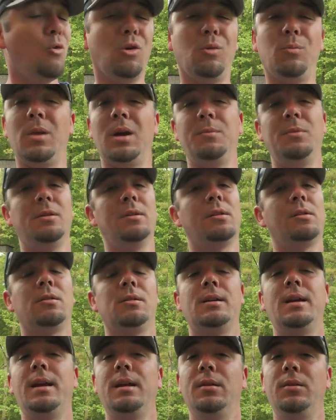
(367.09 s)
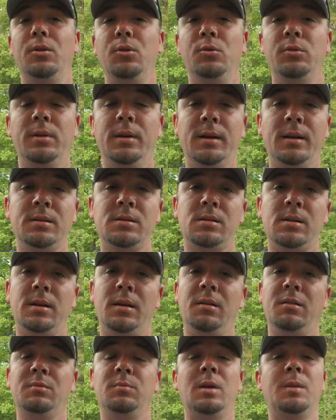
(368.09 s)
Or maybe you're creating new deer
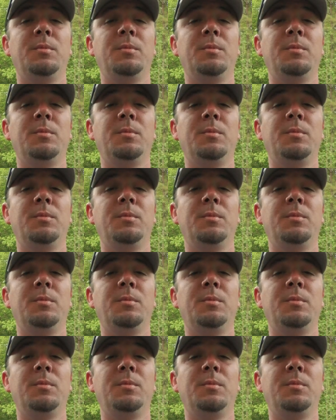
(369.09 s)
trails.